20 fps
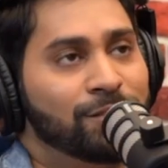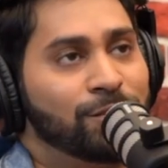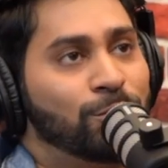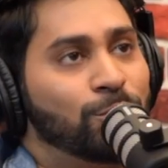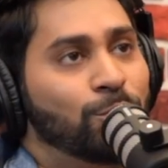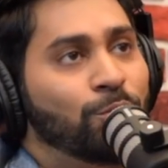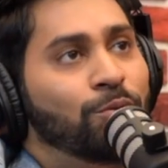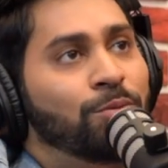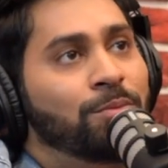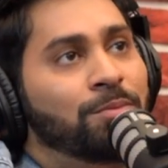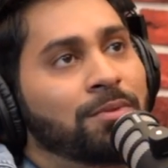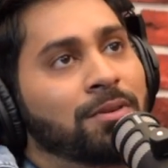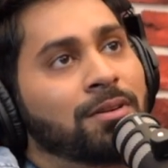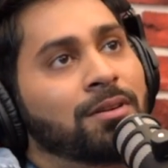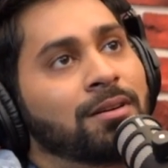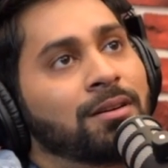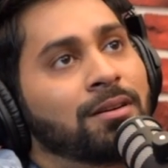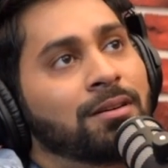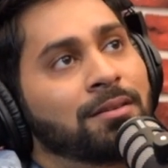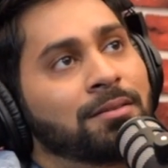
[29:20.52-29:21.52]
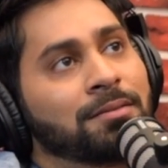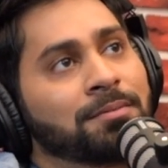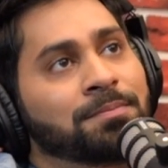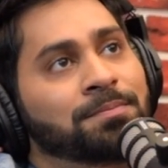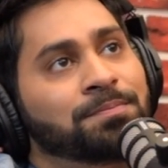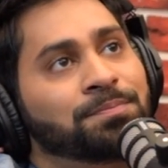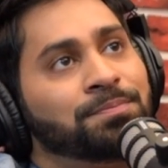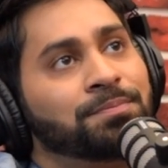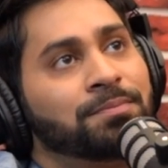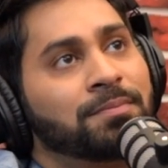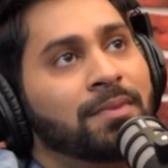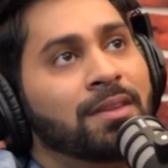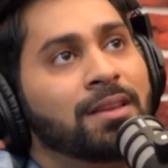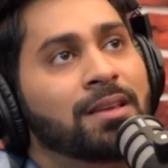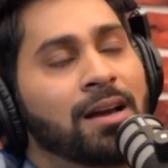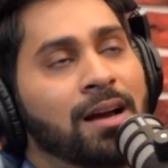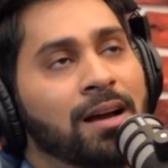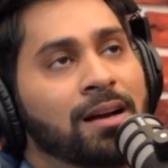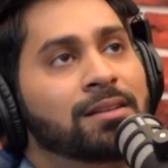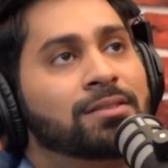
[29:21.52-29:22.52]
So. Uh,
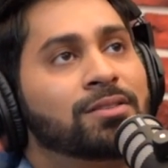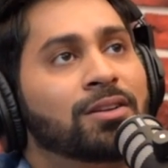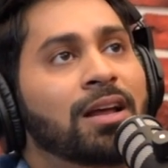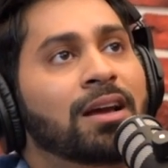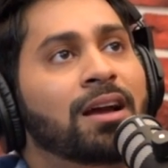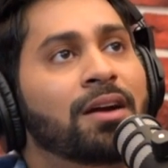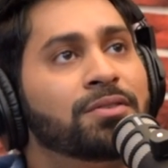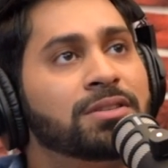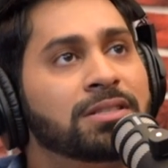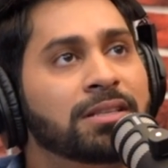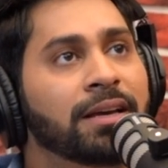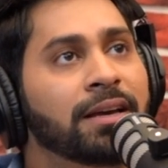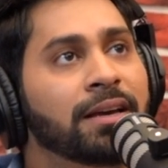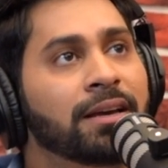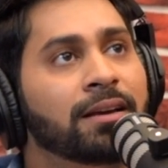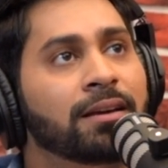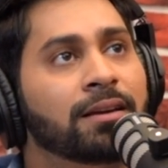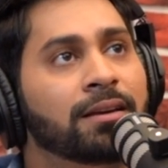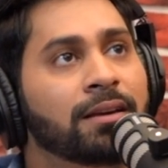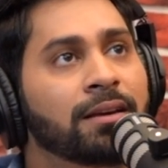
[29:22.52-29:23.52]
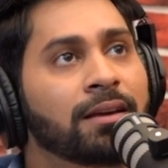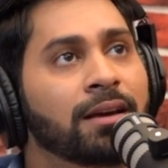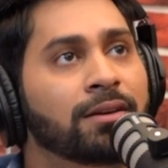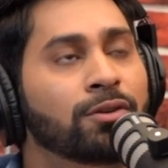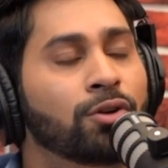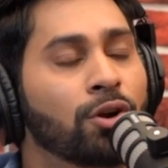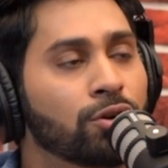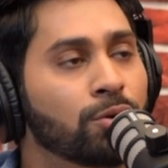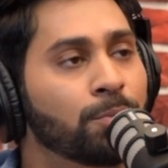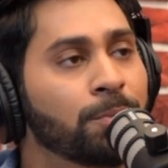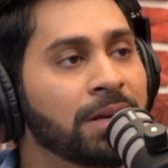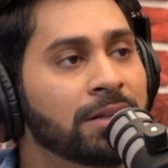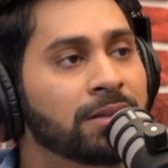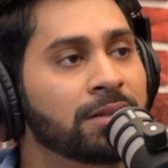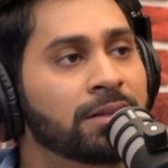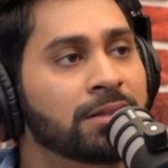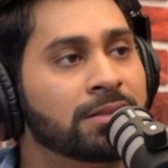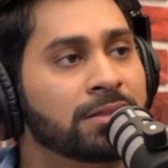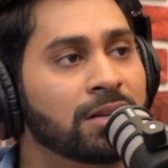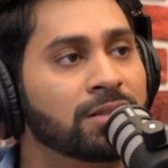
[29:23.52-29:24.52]
Yeah, so like I was saying, ki, not to make
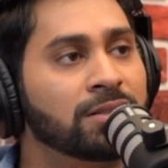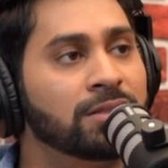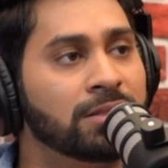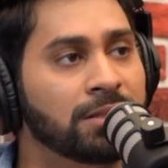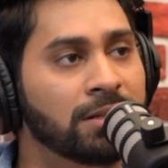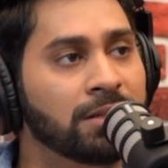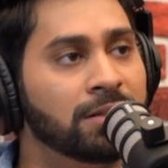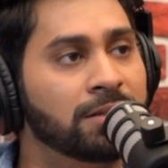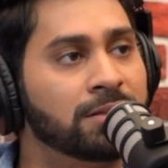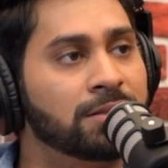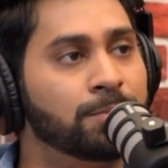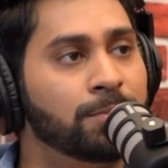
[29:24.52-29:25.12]
the discussion serious,